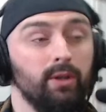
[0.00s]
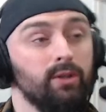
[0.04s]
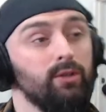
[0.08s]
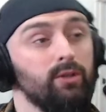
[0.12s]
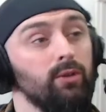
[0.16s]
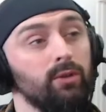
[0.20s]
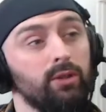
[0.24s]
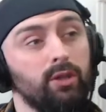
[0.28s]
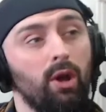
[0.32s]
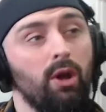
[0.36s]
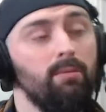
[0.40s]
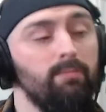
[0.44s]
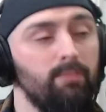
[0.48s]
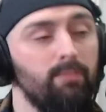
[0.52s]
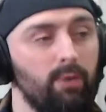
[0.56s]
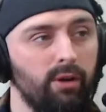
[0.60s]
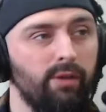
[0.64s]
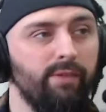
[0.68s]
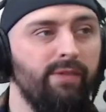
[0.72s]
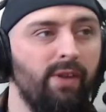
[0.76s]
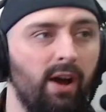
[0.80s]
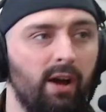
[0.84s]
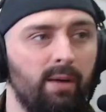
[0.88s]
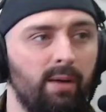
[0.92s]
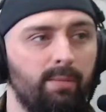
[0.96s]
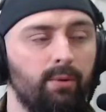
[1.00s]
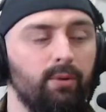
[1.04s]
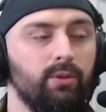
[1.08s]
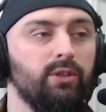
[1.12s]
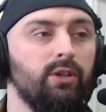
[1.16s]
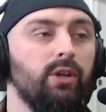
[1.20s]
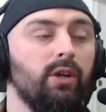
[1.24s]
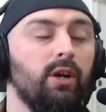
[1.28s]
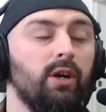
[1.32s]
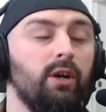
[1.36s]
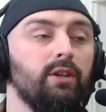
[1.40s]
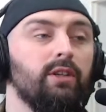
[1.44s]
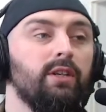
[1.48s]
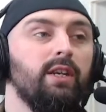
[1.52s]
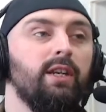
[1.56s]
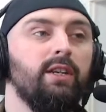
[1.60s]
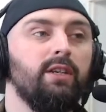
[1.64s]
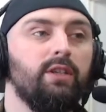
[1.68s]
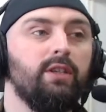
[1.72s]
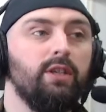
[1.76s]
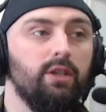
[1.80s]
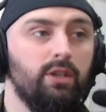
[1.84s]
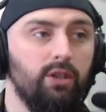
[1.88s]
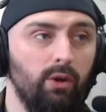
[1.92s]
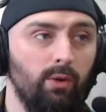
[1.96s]
It's also unmodifiable, so you can't turn it
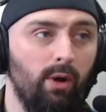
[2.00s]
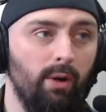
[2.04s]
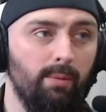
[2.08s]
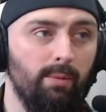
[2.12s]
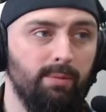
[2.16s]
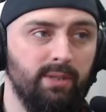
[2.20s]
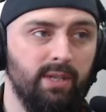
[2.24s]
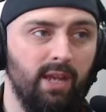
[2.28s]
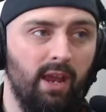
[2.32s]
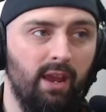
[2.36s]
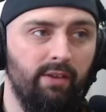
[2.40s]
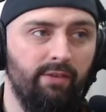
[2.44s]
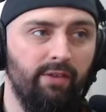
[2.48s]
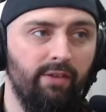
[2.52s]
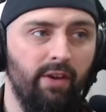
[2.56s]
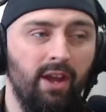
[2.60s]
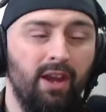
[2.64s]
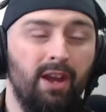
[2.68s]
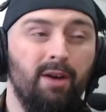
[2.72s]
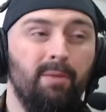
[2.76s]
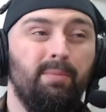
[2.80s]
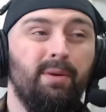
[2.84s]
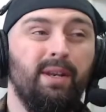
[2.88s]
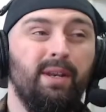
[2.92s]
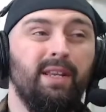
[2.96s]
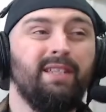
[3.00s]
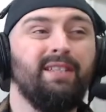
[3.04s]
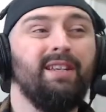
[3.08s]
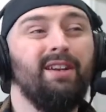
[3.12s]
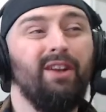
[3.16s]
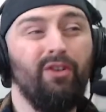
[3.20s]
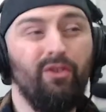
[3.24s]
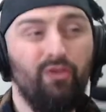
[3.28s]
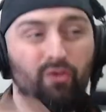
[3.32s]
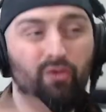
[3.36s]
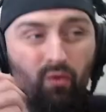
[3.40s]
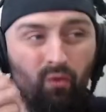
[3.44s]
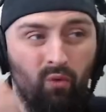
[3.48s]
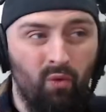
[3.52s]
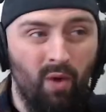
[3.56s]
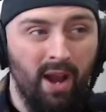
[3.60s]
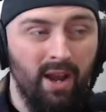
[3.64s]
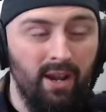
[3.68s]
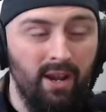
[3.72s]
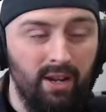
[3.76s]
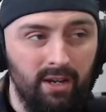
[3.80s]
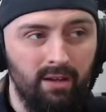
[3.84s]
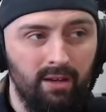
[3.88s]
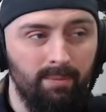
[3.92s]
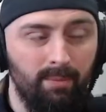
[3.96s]
into 2-up save, but it's an
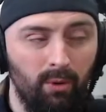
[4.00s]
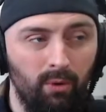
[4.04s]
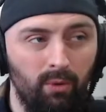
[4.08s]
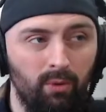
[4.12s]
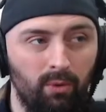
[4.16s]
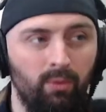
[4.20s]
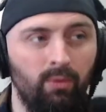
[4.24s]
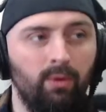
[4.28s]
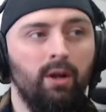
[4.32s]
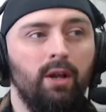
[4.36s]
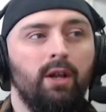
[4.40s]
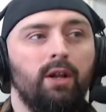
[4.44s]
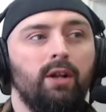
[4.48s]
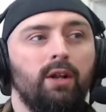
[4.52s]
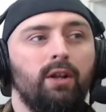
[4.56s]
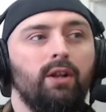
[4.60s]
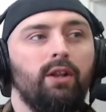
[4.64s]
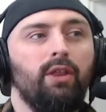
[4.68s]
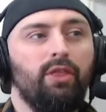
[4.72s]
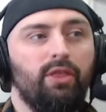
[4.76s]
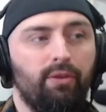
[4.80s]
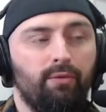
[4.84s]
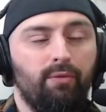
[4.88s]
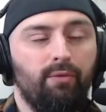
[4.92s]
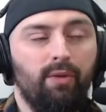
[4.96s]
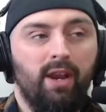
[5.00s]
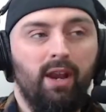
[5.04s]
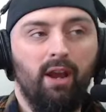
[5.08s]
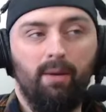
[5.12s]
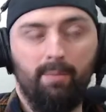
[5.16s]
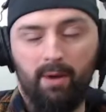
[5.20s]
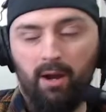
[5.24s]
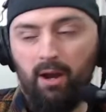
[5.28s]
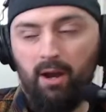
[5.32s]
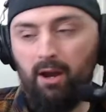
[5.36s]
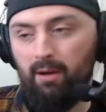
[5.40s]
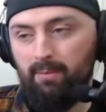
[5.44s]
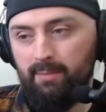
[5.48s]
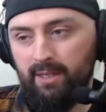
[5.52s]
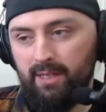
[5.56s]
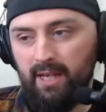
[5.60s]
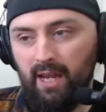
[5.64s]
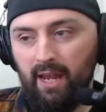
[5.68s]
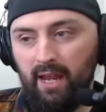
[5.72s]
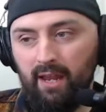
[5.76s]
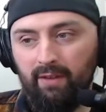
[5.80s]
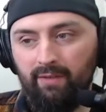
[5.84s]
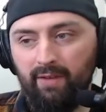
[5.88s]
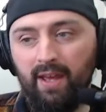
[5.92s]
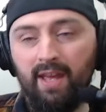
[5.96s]
unrendable 3-up armor
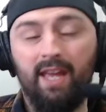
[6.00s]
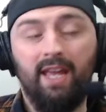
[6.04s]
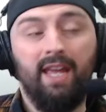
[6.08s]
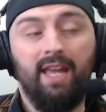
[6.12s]
save.